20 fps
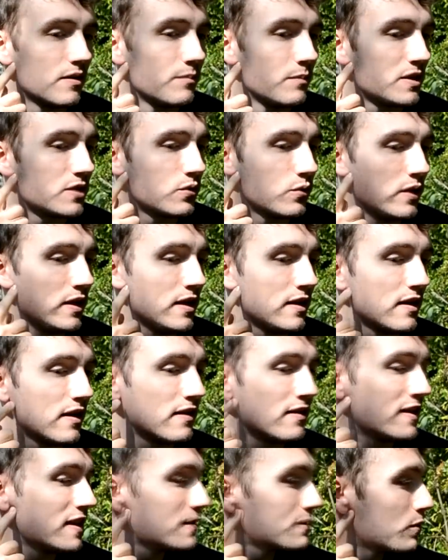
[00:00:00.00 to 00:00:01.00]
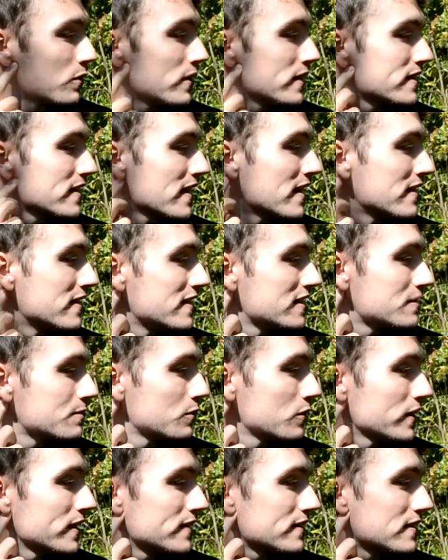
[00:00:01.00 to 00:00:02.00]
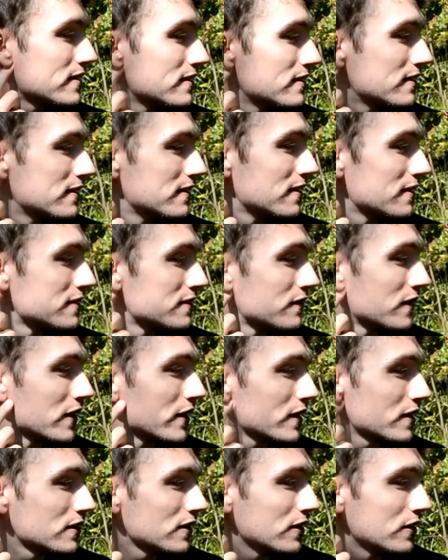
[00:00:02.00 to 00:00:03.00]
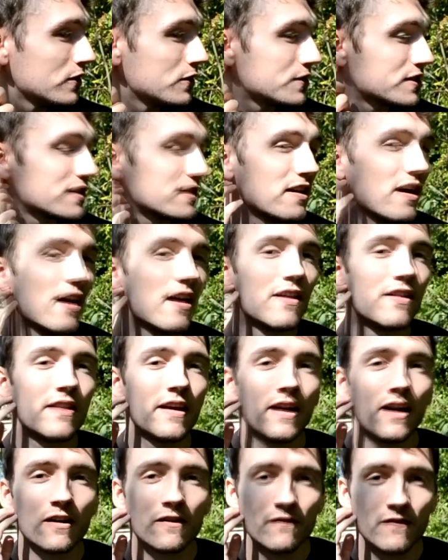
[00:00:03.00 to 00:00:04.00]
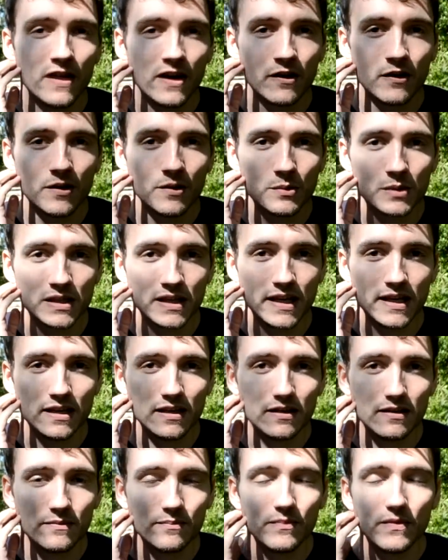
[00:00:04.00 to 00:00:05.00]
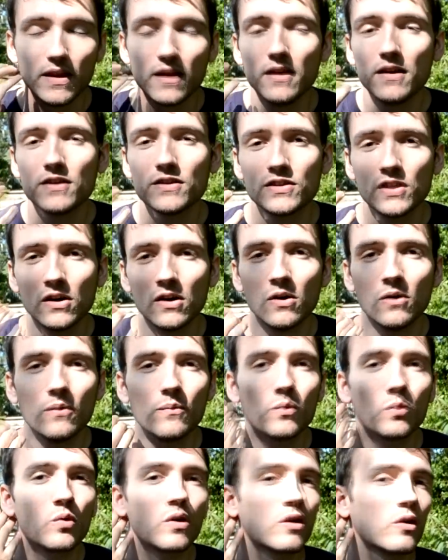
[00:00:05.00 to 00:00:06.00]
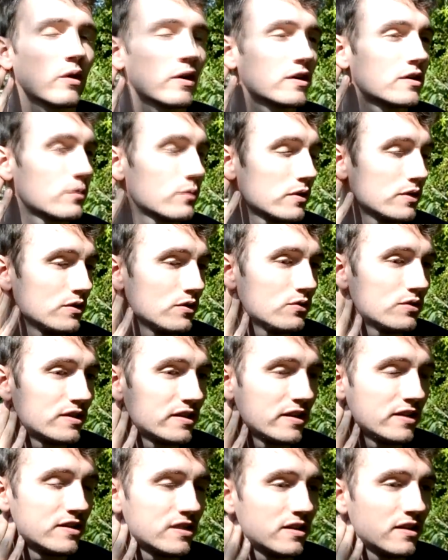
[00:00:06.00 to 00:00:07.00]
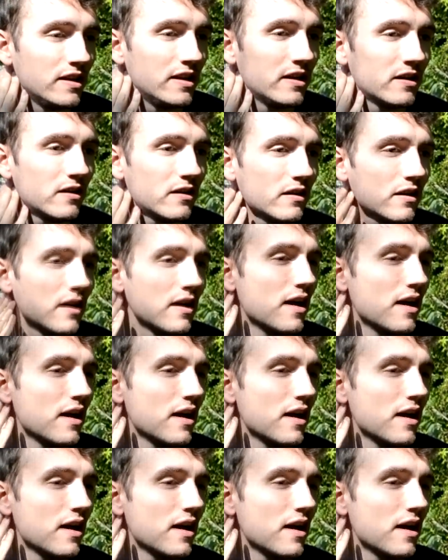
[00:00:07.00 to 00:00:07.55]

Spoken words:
between this point and this point is very close. They are very related. So we're going to reduce tension here,